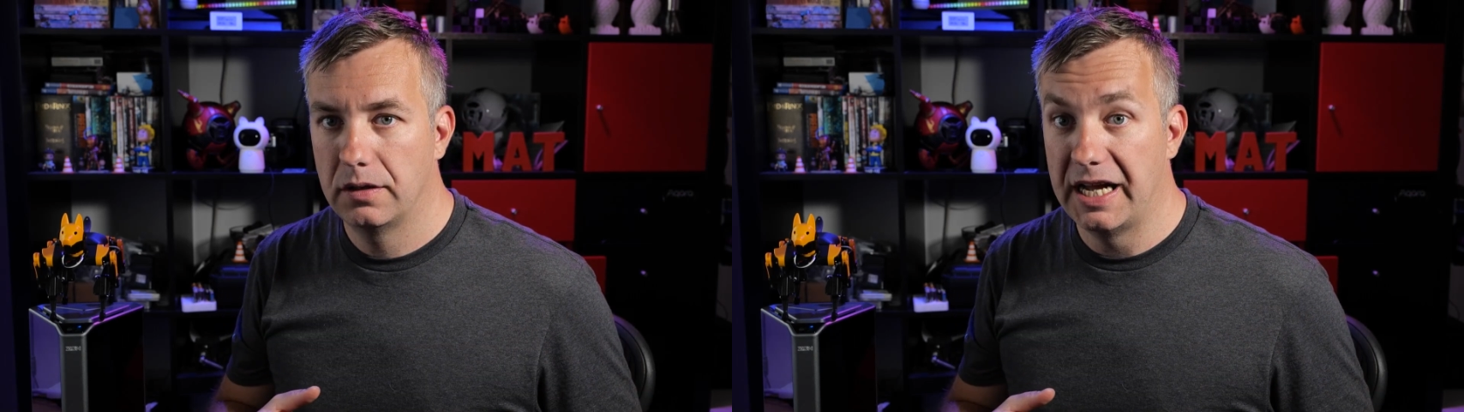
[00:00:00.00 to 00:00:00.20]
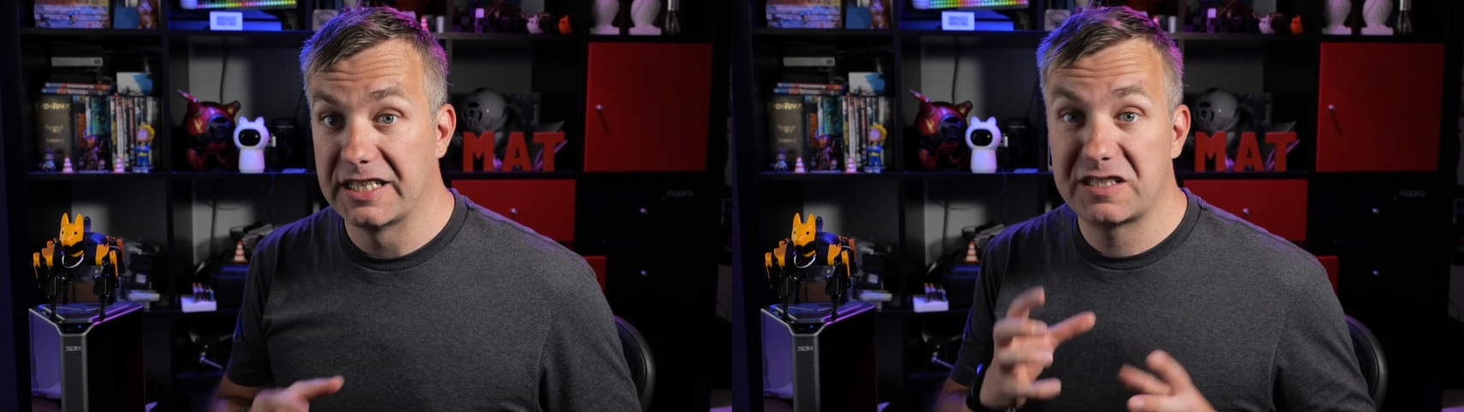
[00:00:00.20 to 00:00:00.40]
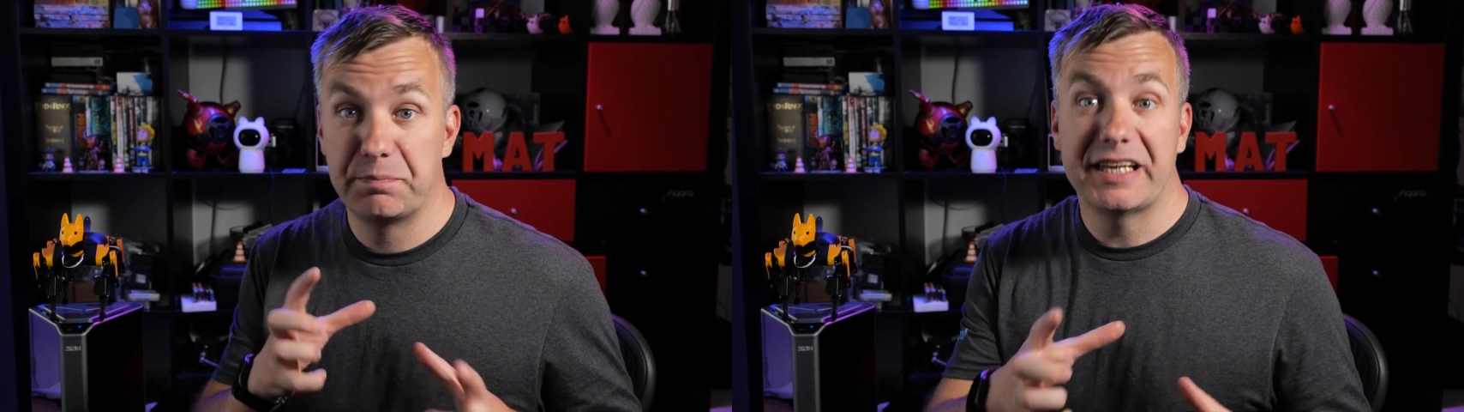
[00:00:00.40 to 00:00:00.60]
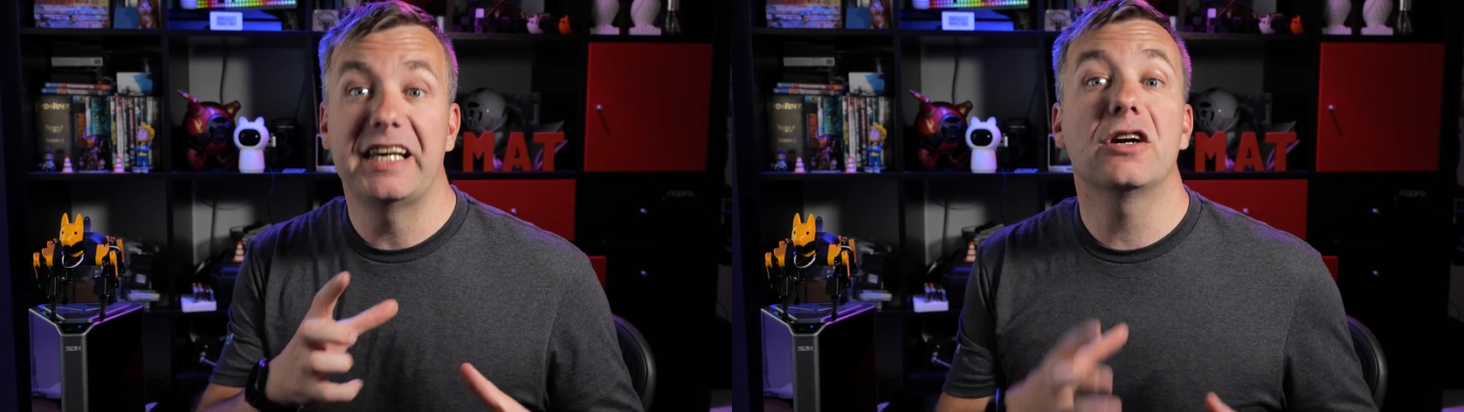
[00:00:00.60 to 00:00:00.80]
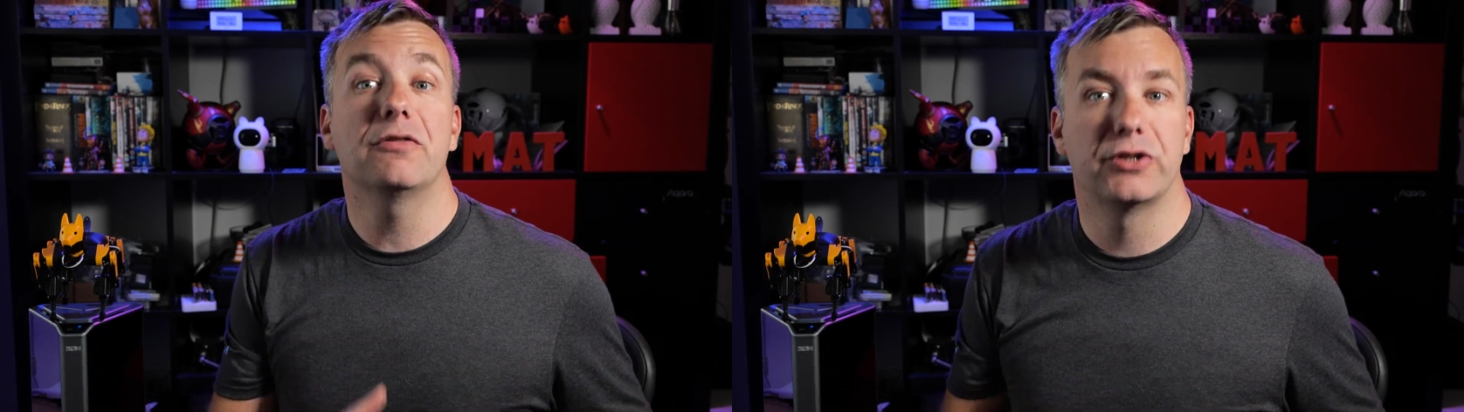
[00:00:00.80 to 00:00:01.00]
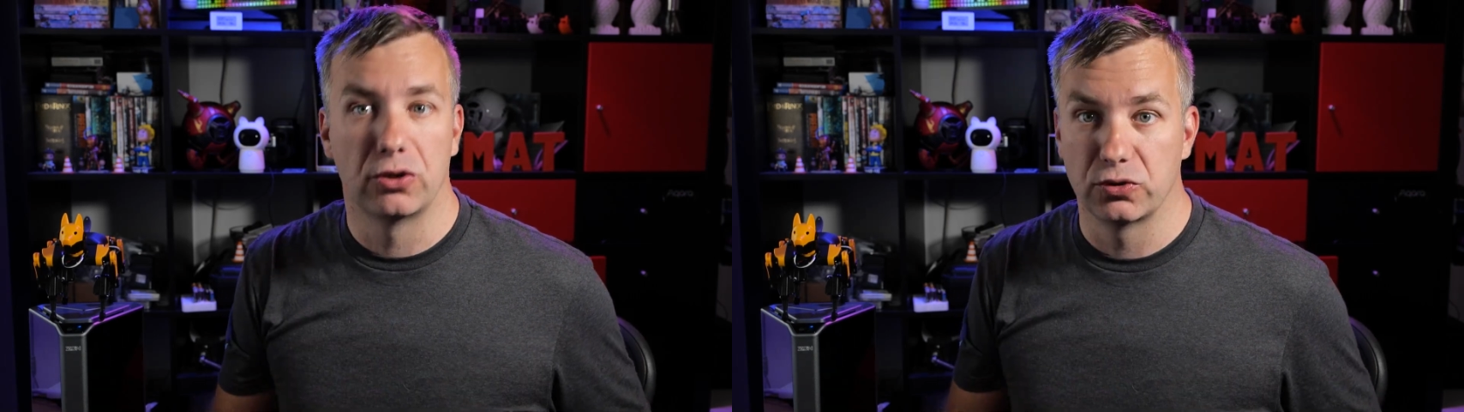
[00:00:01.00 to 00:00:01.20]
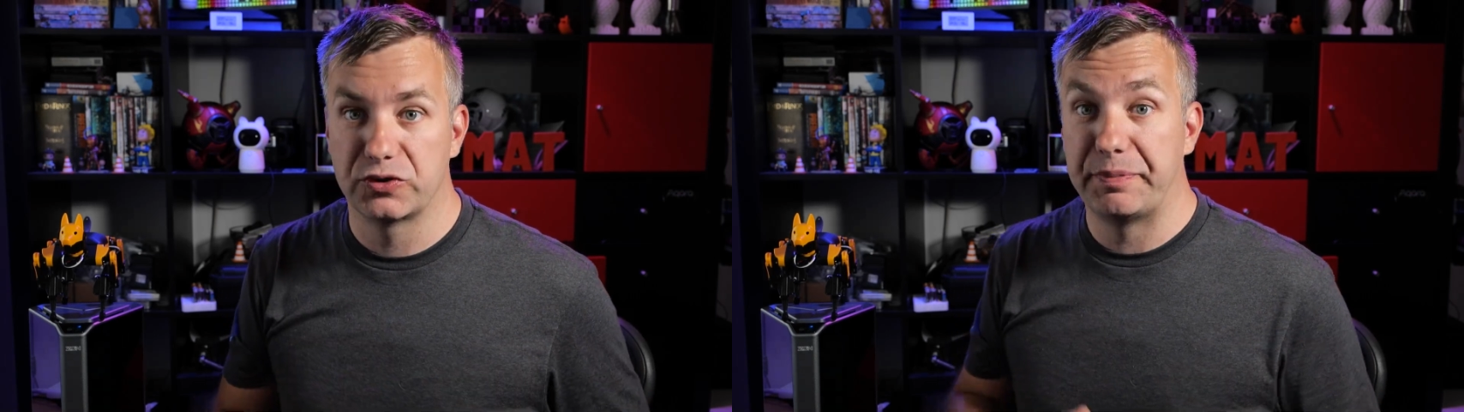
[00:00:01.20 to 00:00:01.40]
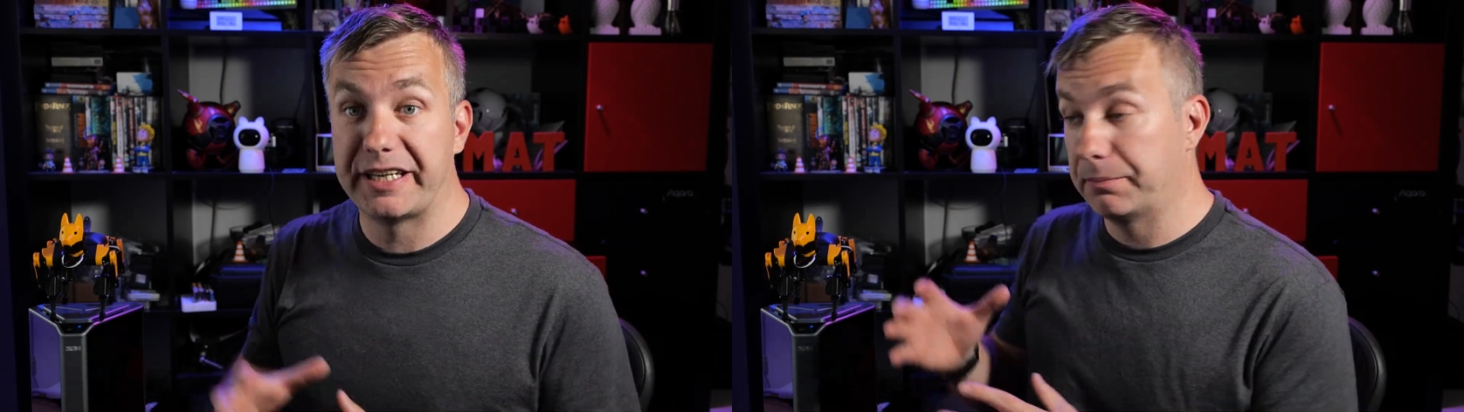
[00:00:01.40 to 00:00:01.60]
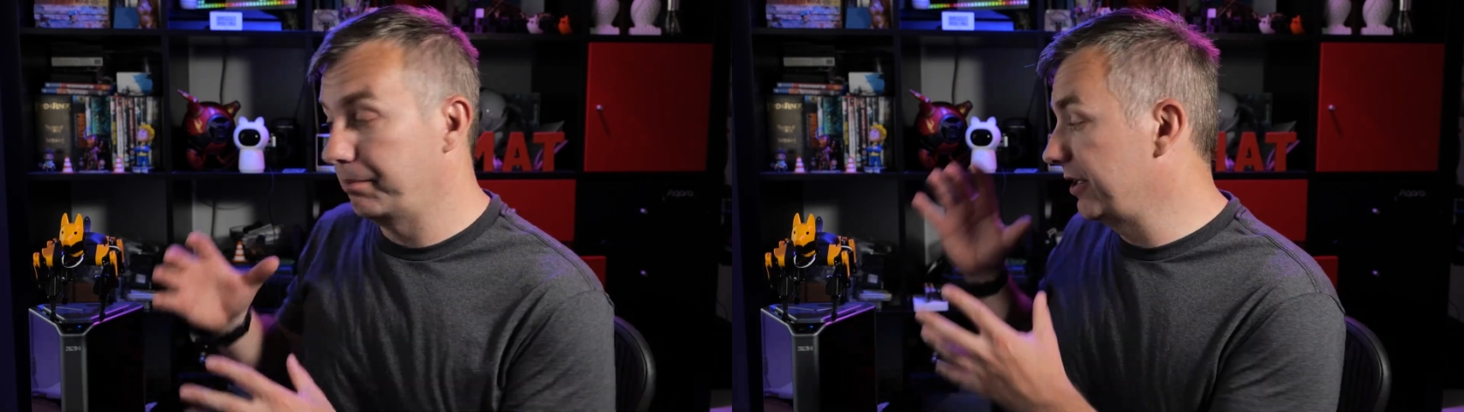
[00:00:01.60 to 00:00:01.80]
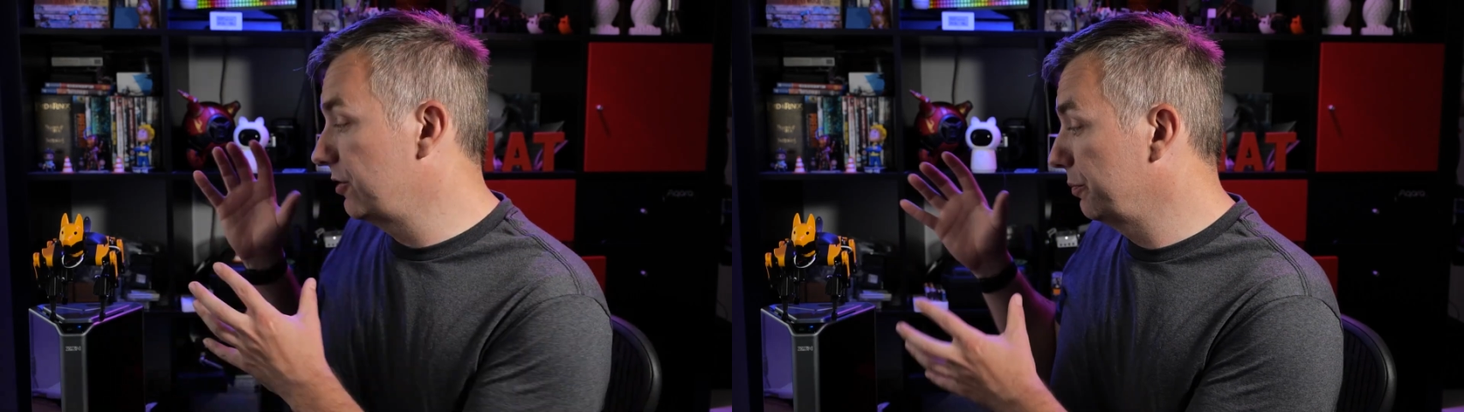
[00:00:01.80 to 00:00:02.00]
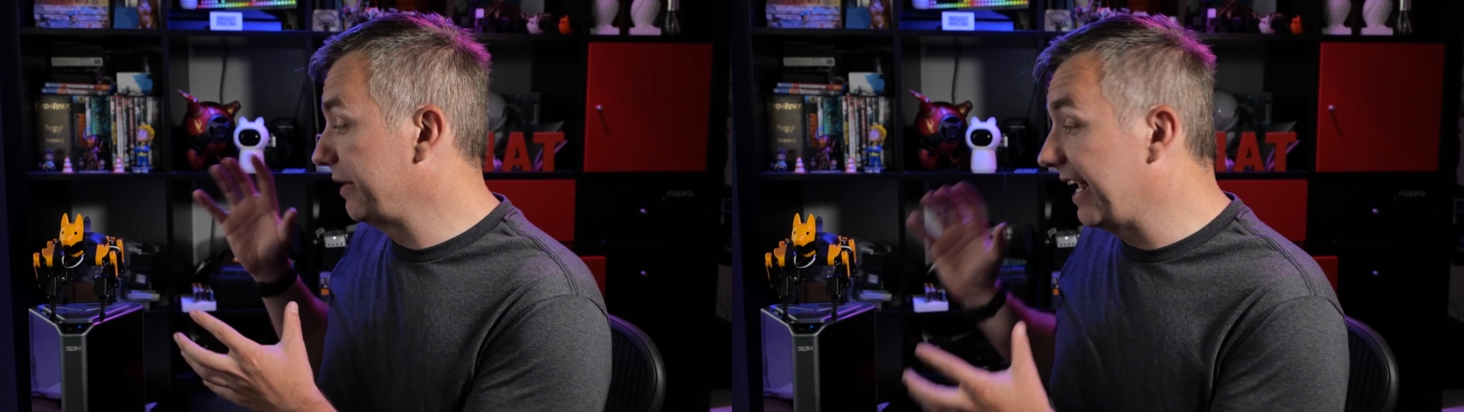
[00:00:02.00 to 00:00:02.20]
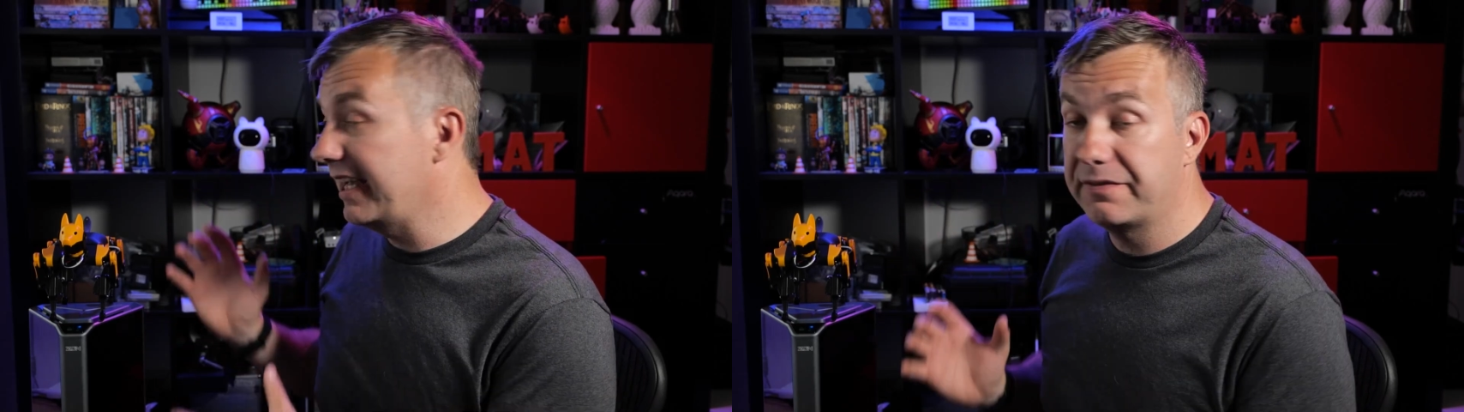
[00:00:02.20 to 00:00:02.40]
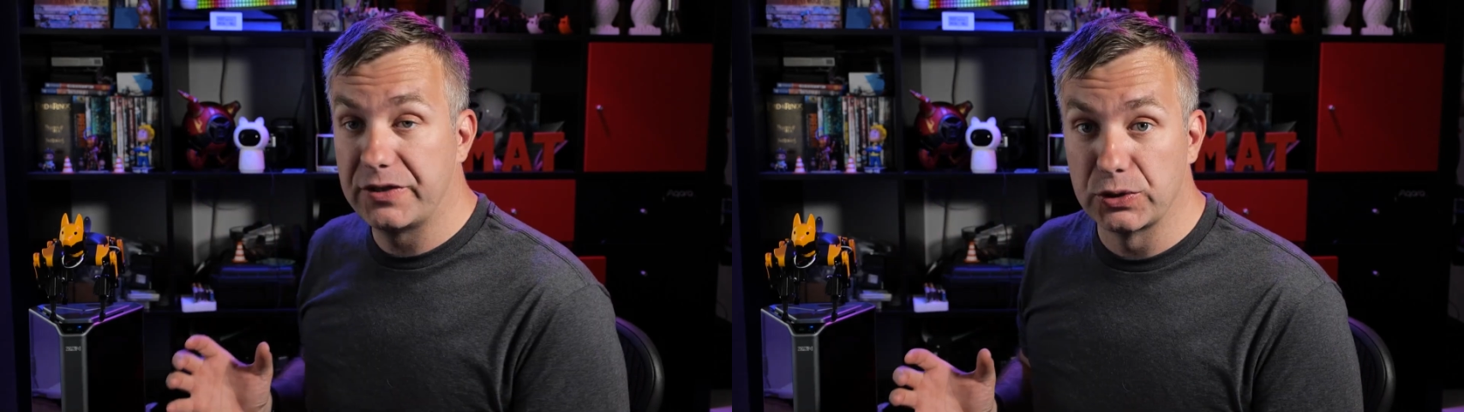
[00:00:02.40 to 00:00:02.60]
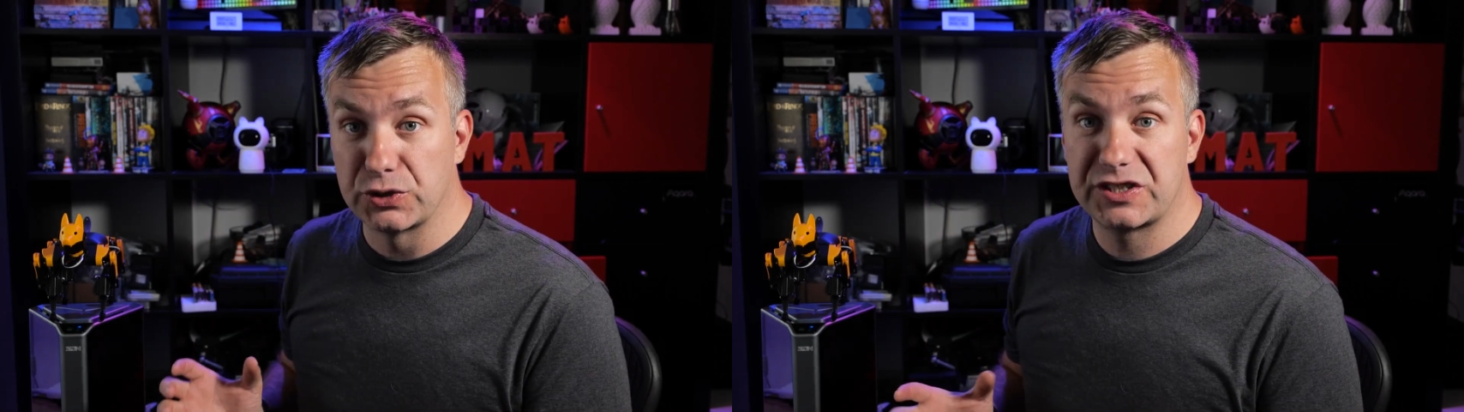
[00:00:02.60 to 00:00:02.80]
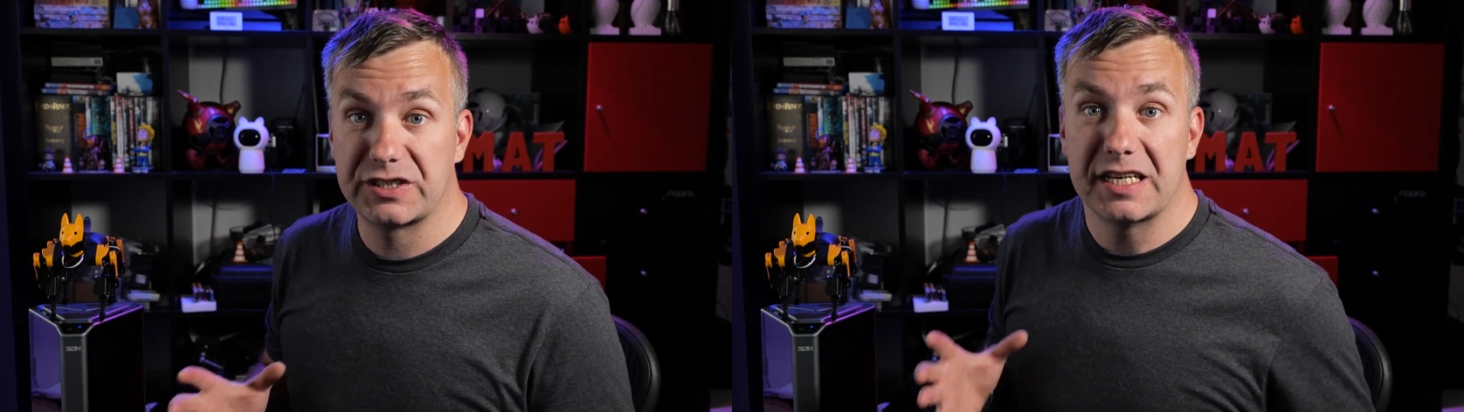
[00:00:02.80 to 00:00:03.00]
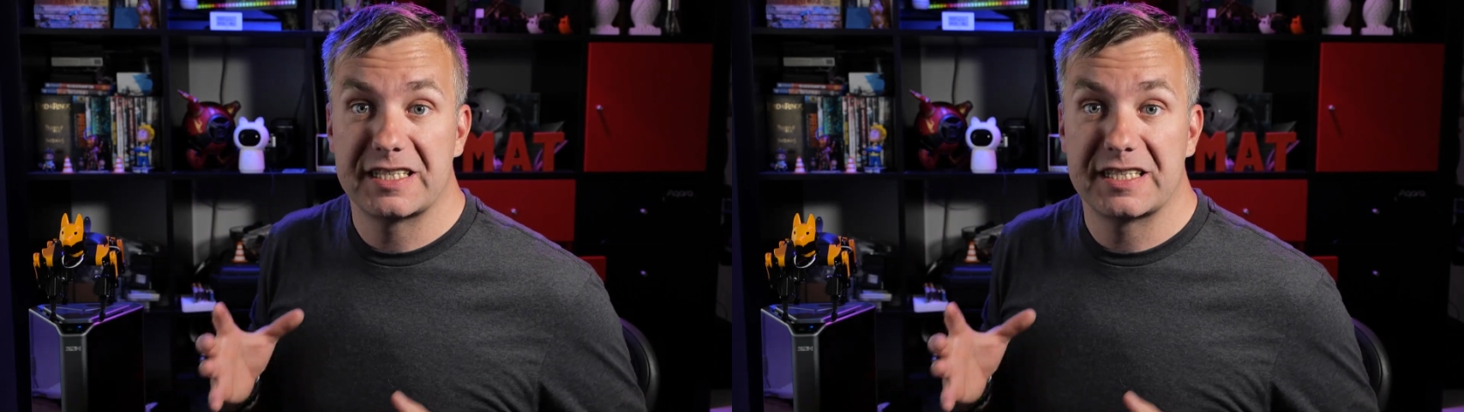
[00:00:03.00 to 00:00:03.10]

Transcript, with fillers: And speaking of those little behaviors